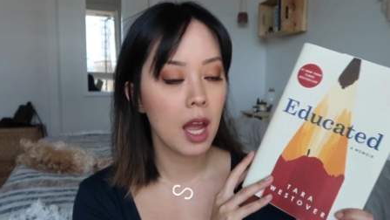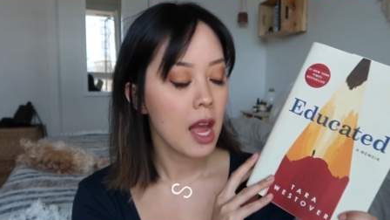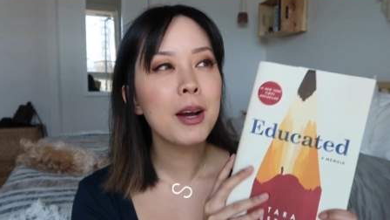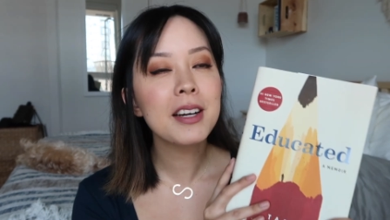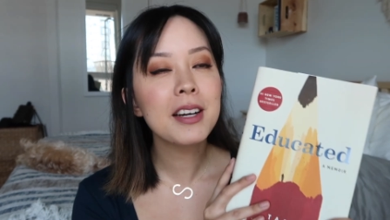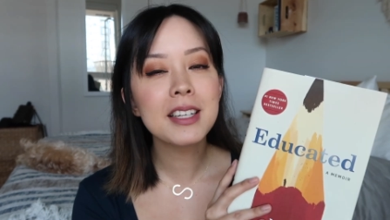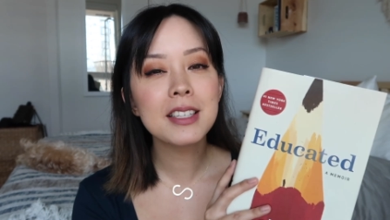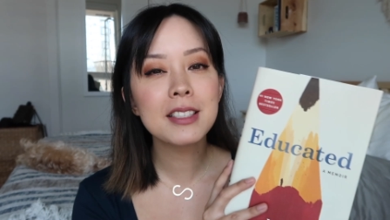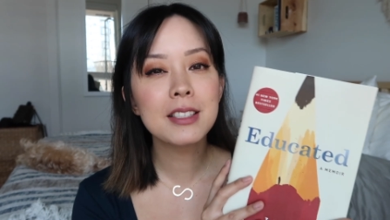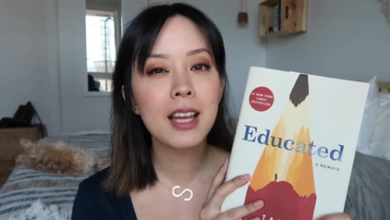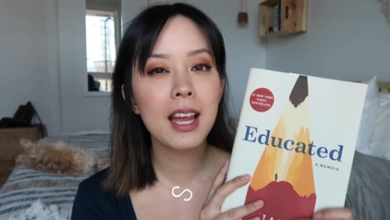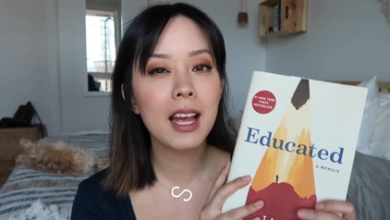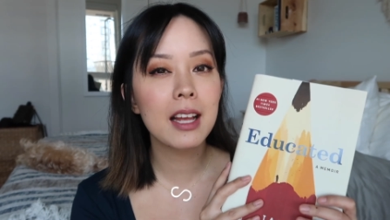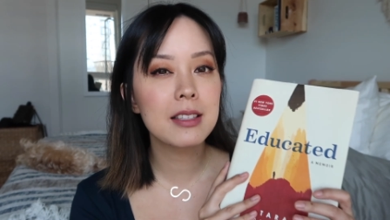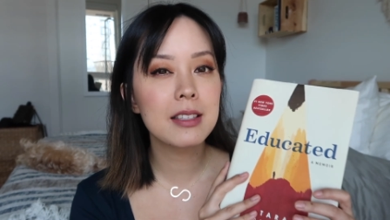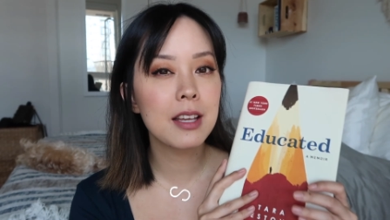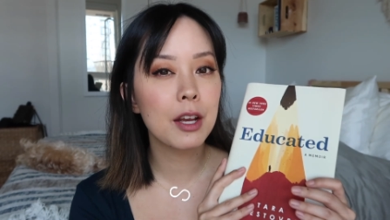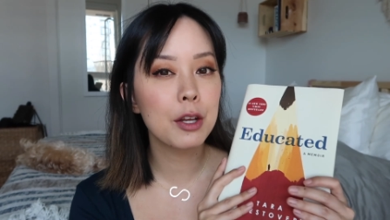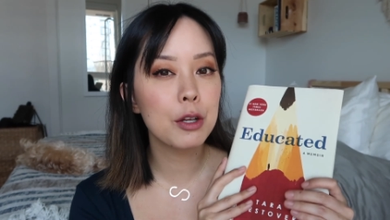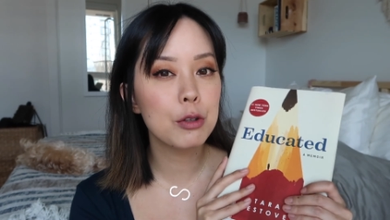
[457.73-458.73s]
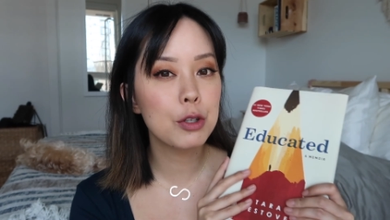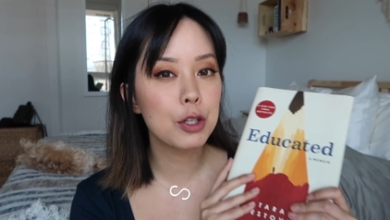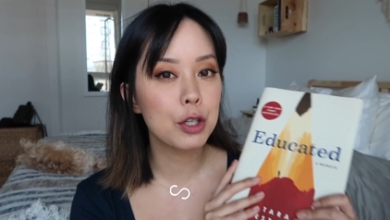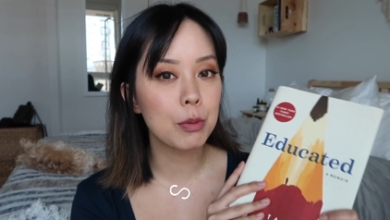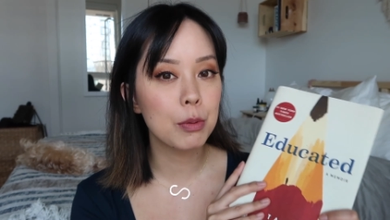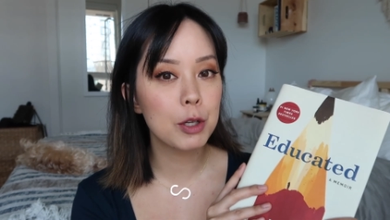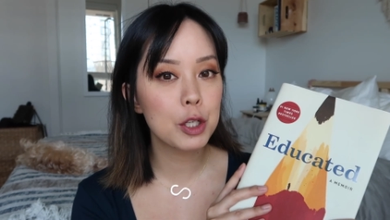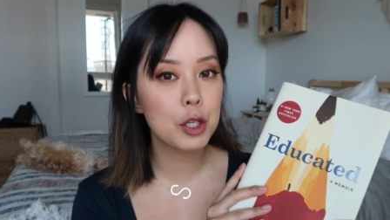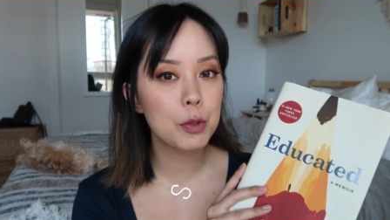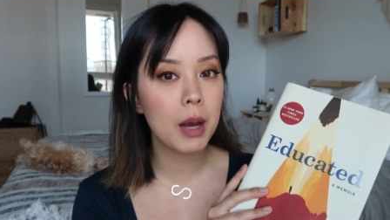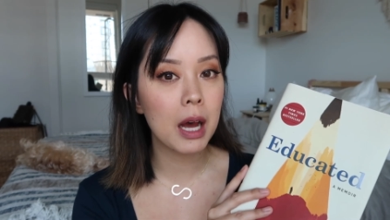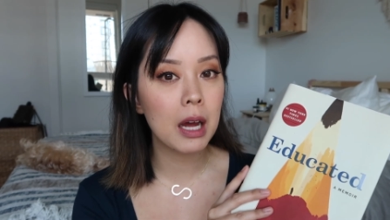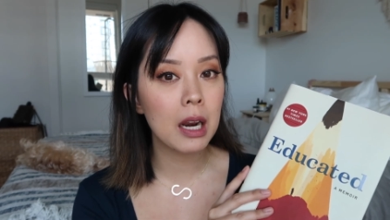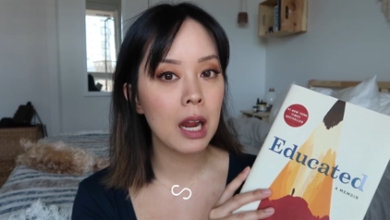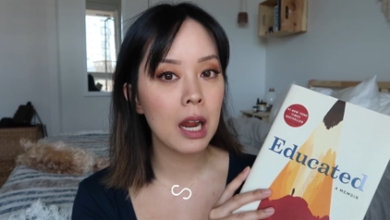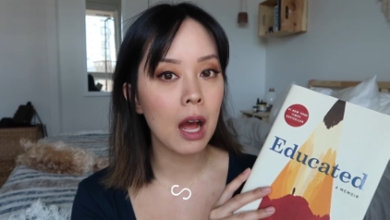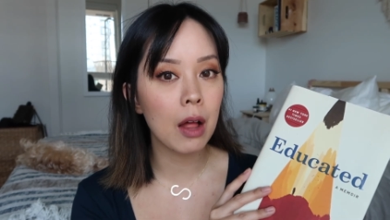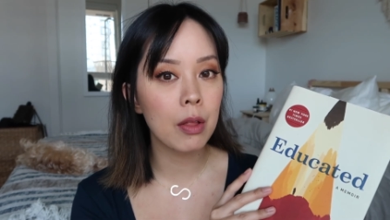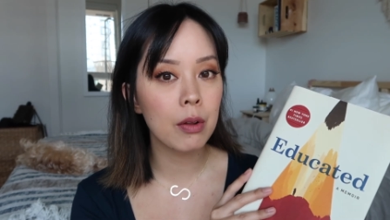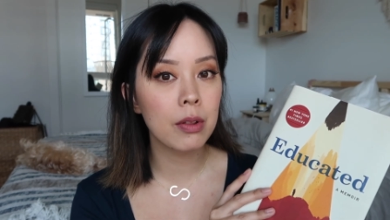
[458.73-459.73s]
I'm not going to tell you too much about
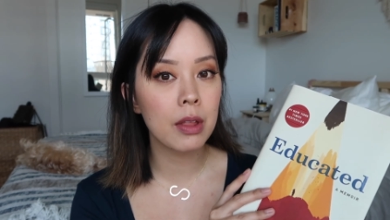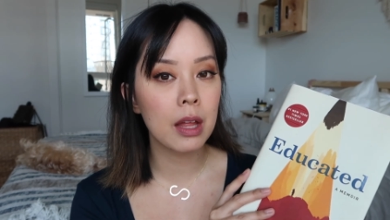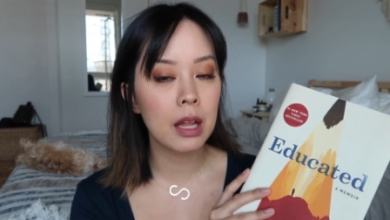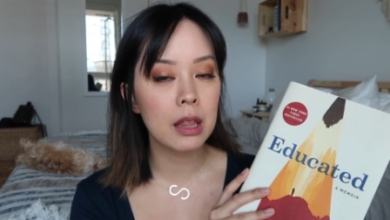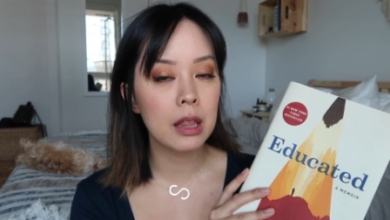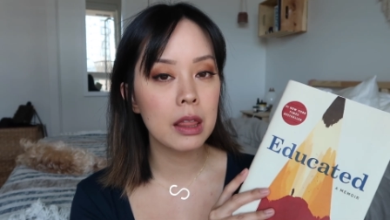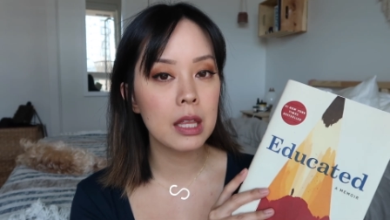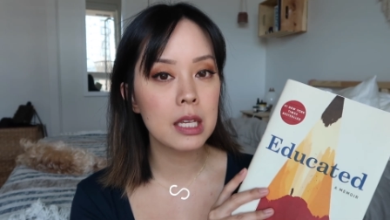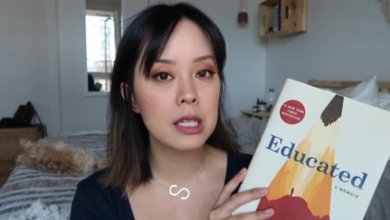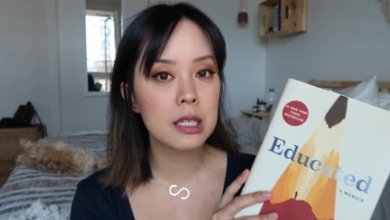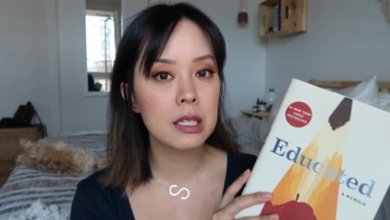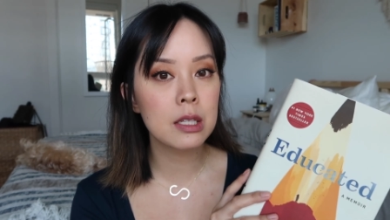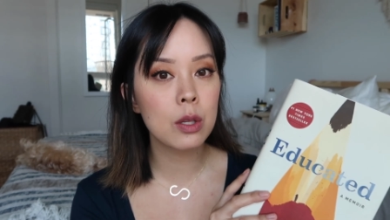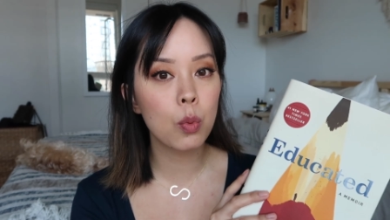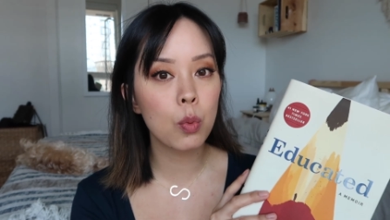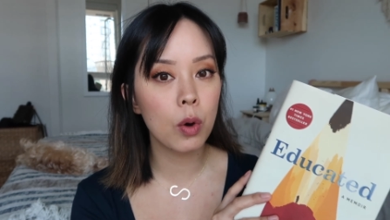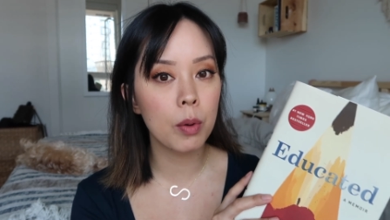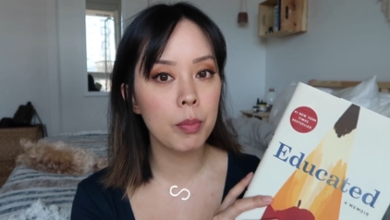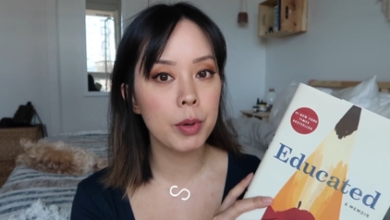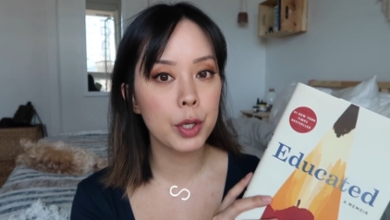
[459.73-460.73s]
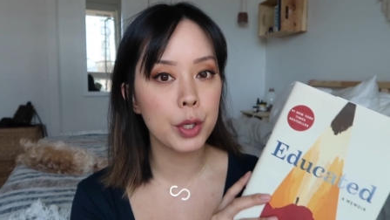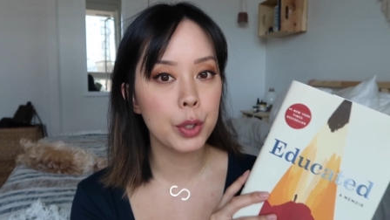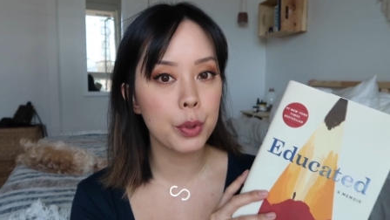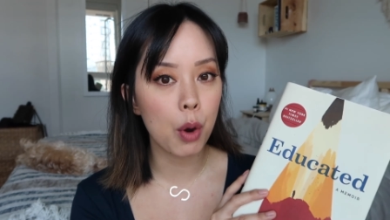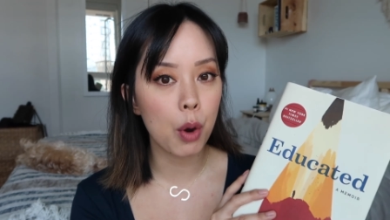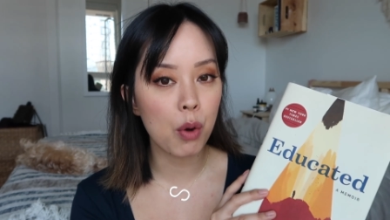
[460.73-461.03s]
it other than this is a woman who